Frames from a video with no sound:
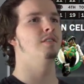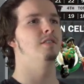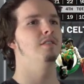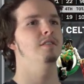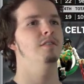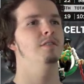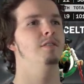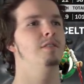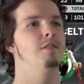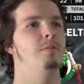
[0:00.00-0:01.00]
Okay.
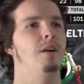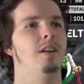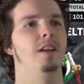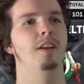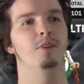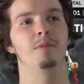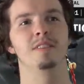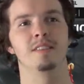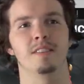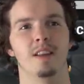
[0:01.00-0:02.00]
Brandon Ingram
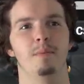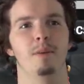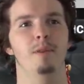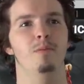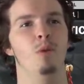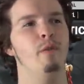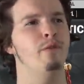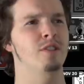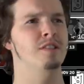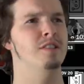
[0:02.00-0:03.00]
needs to step up. 1
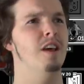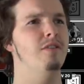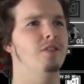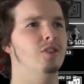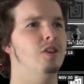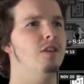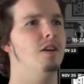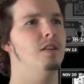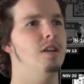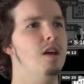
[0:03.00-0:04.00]
for 7,
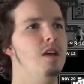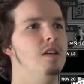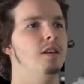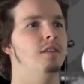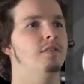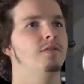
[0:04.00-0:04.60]
god dang.